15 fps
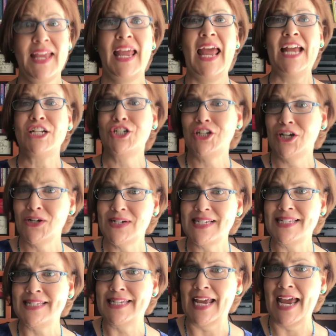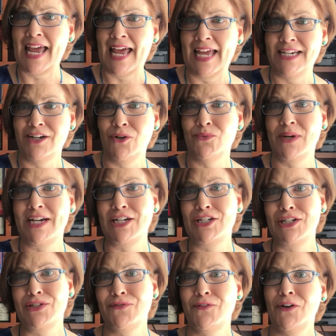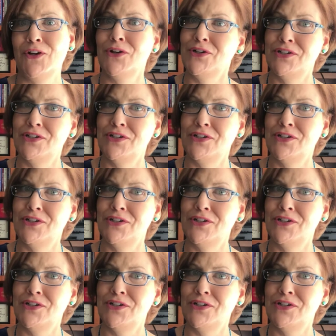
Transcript: And Charity's dad arranges for her